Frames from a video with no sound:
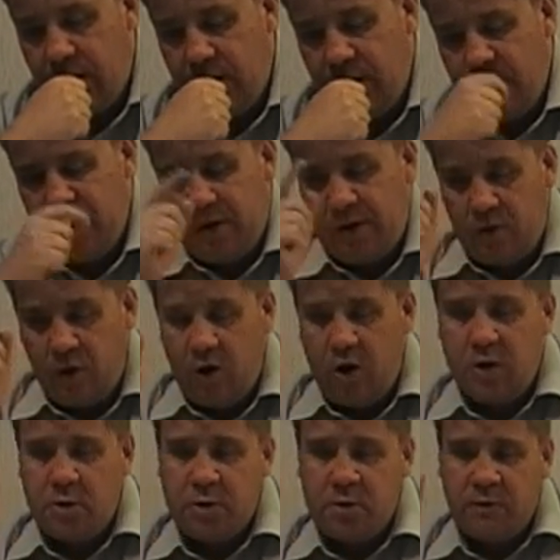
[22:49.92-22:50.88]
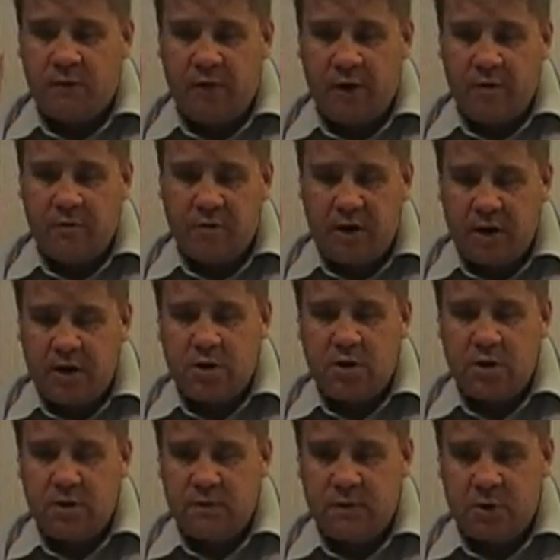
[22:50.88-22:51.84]
Because the
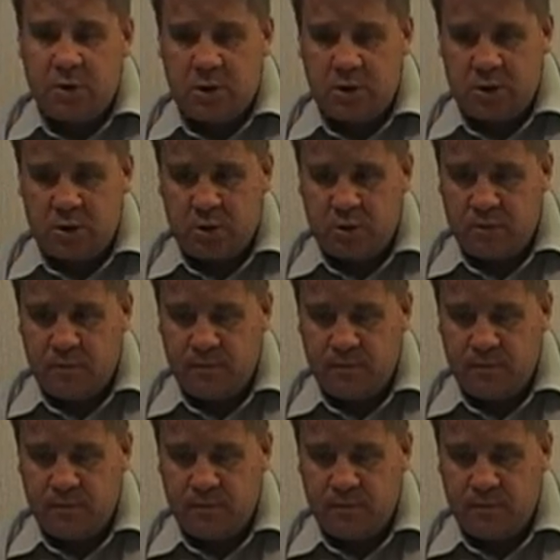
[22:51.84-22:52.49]
foundation of the system